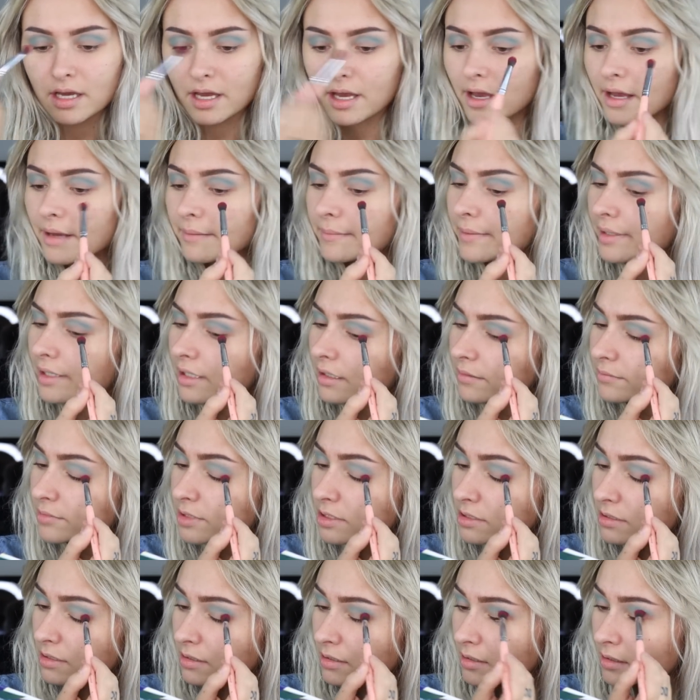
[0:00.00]
And I'm
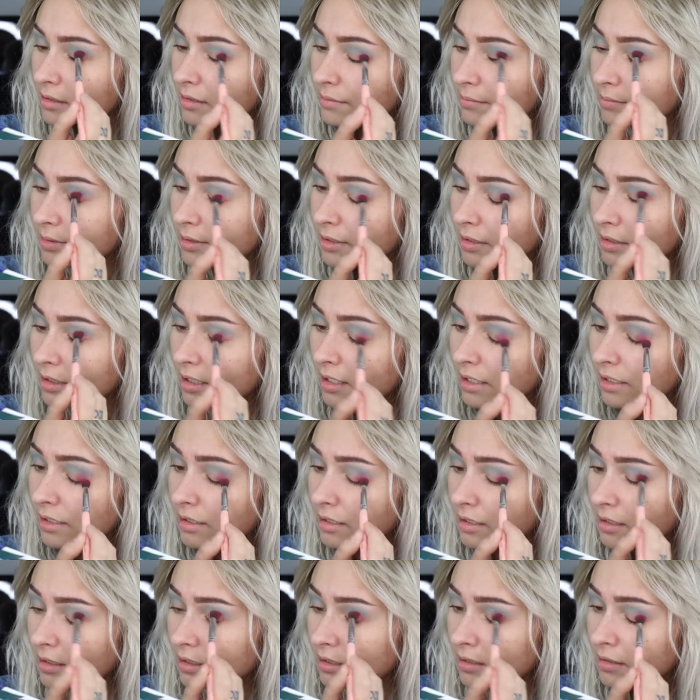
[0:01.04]
just gonna put that
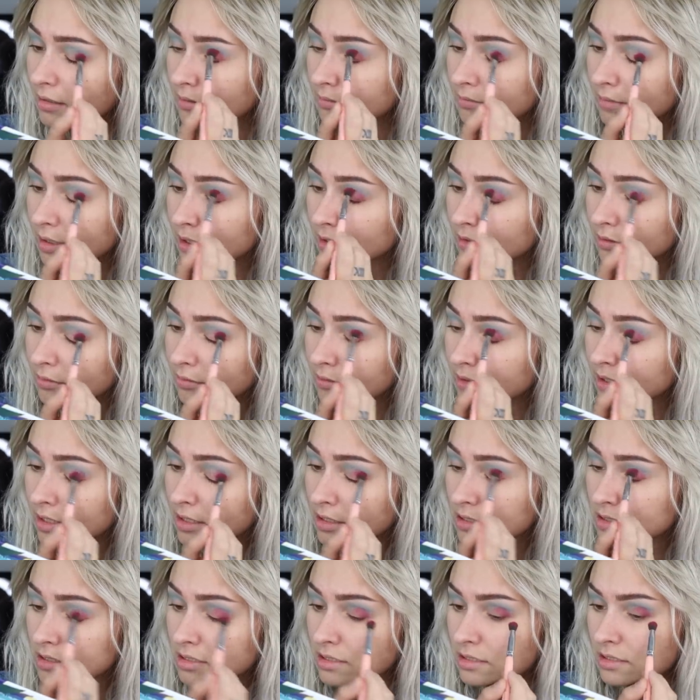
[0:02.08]
in my
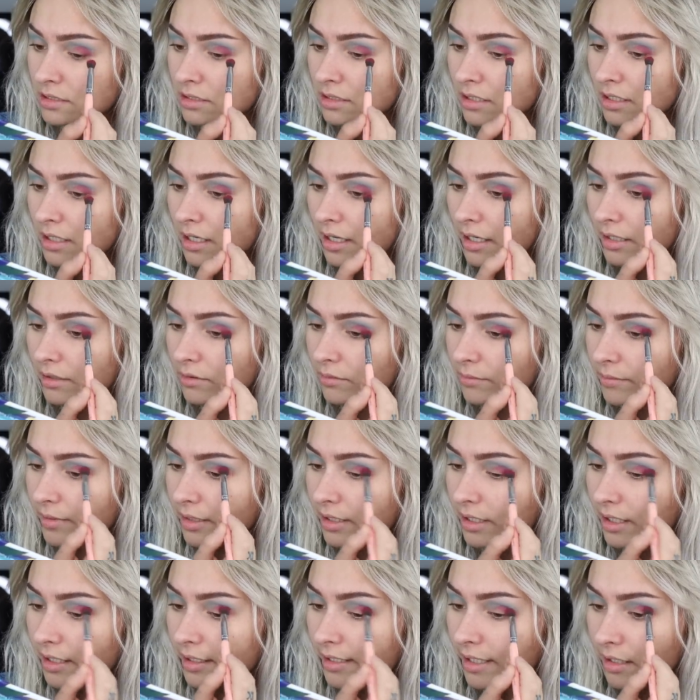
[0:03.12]
crease and on my
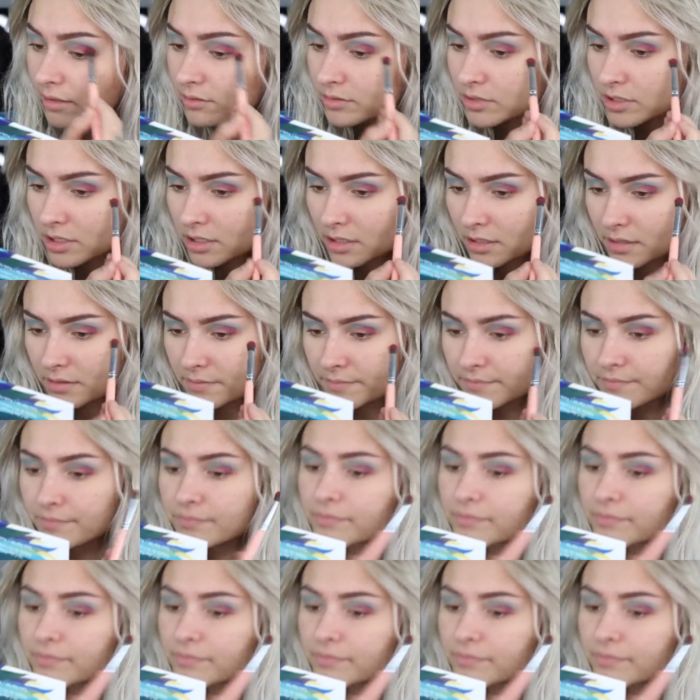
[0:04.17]
like outer